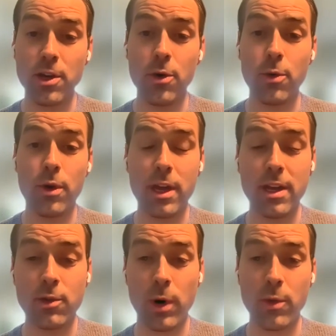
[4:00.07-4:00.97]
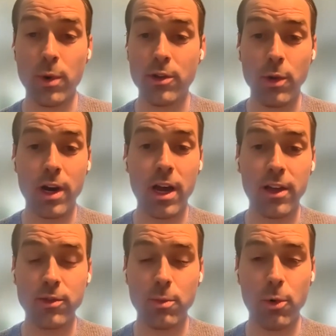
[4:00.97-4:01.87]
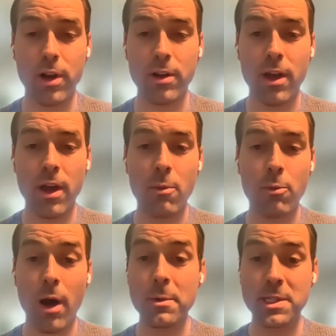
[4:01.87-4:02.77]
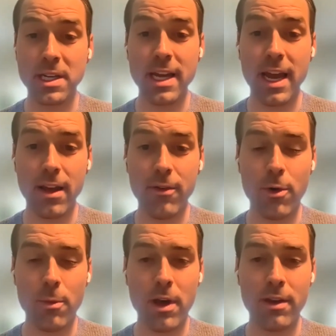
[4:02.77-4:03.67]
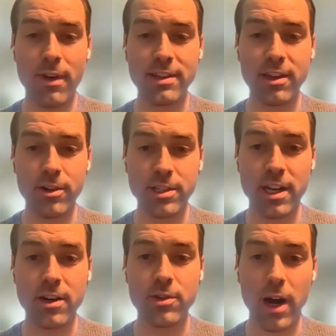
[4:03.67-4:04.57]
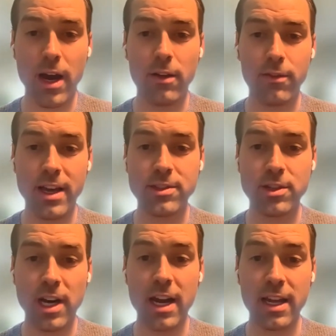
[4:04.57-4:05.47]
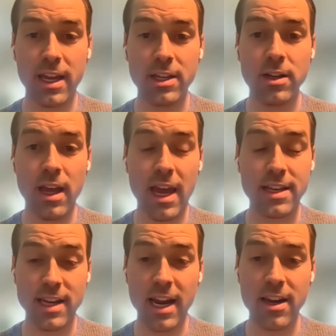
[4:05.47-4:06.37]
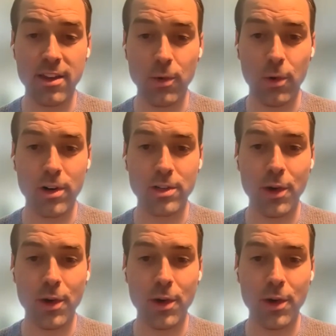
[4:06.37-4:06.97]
also in 2022, our colleagues reported promising data from an investigator-initiated trial of lysergide in anxiety disorder.